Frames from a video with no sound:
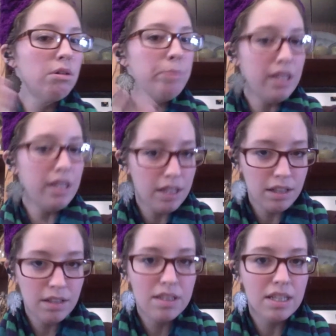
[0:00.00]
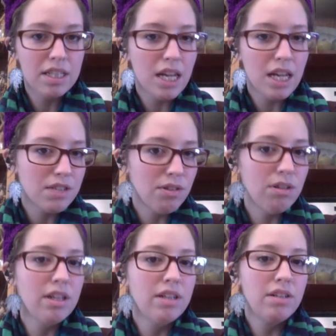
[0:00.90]
being successful
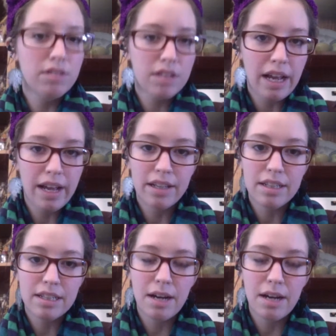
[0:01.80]
and